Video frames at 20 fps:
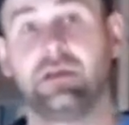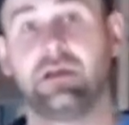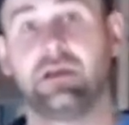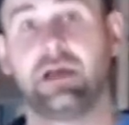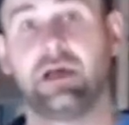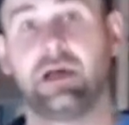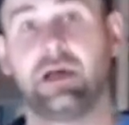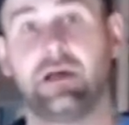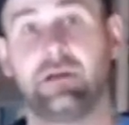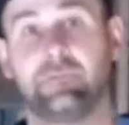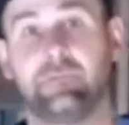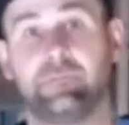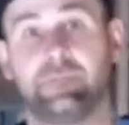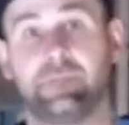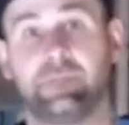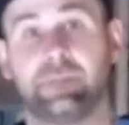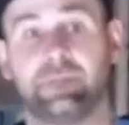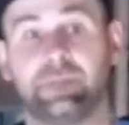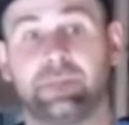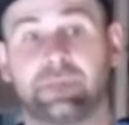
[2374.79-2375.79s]

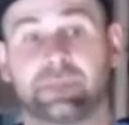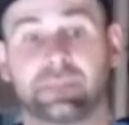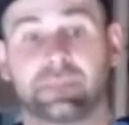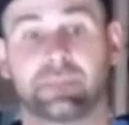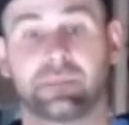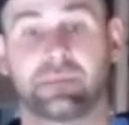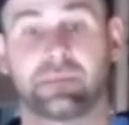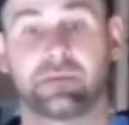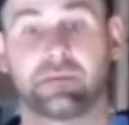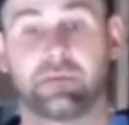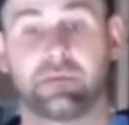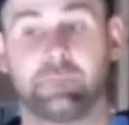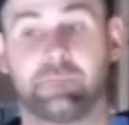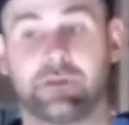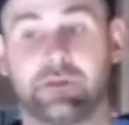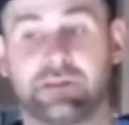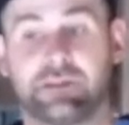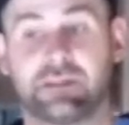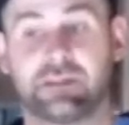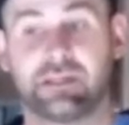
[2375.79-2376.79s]

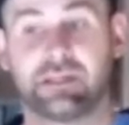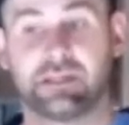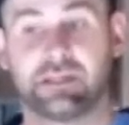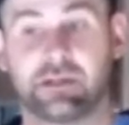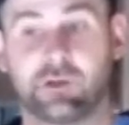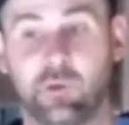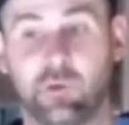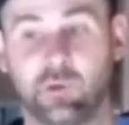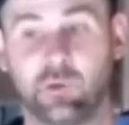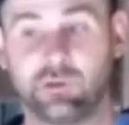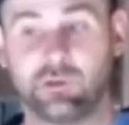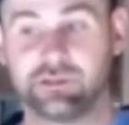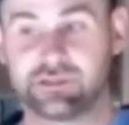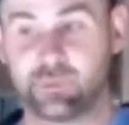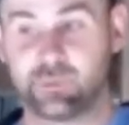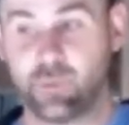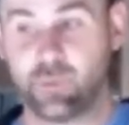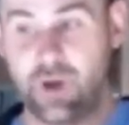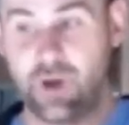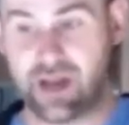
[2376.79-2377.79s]
But the coolest
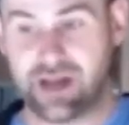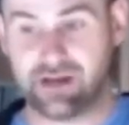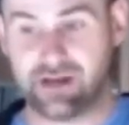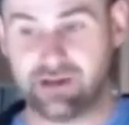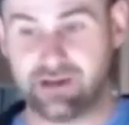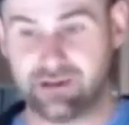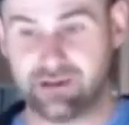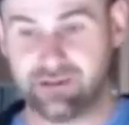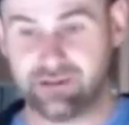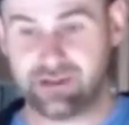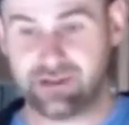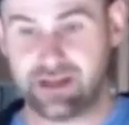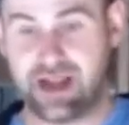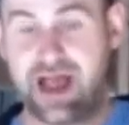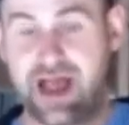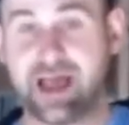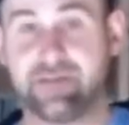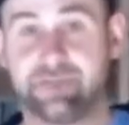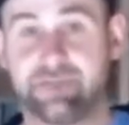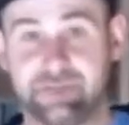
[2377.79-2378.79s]
way that
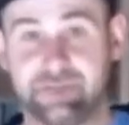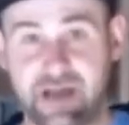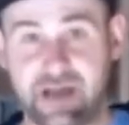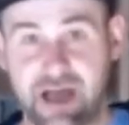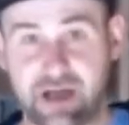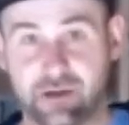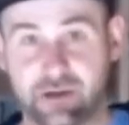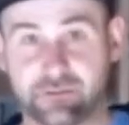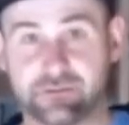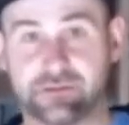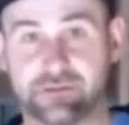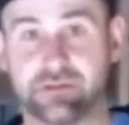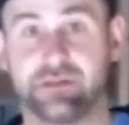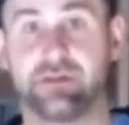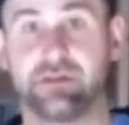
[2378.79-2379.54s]
I've found